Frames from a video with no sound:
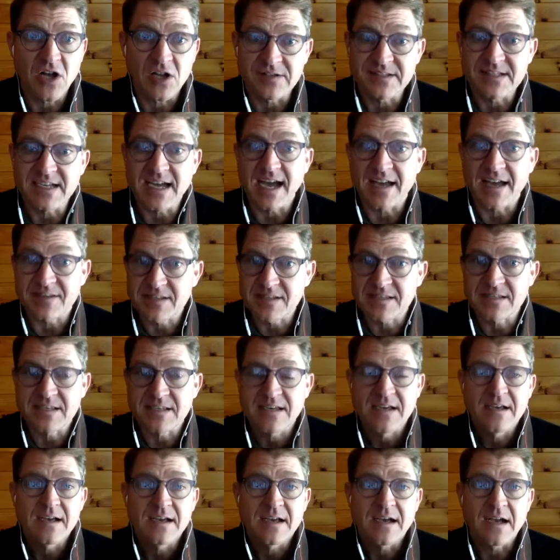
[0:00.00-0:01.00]
deaths
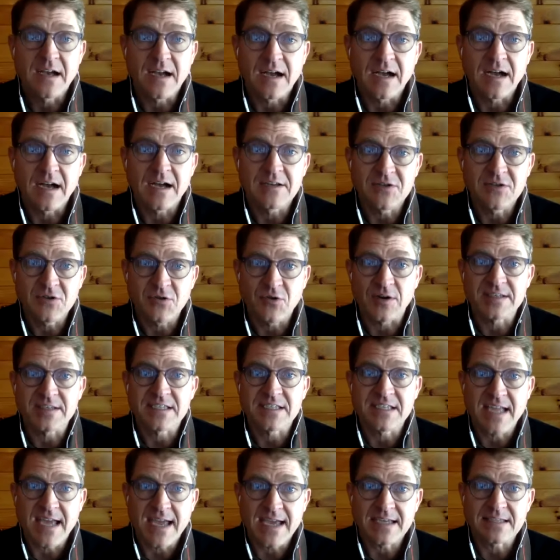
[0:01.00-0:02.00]
in New York
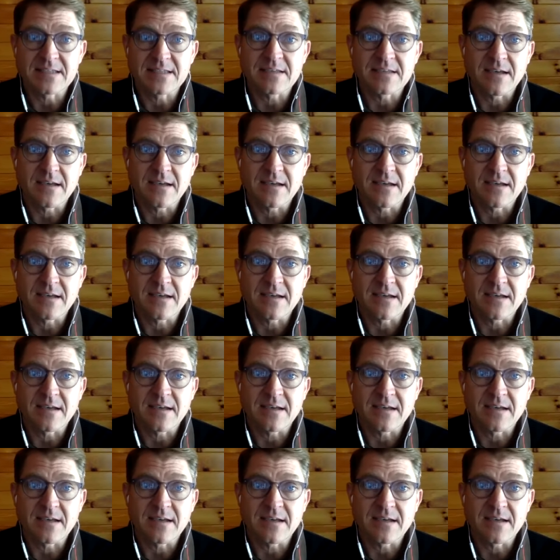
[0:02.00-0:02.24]
State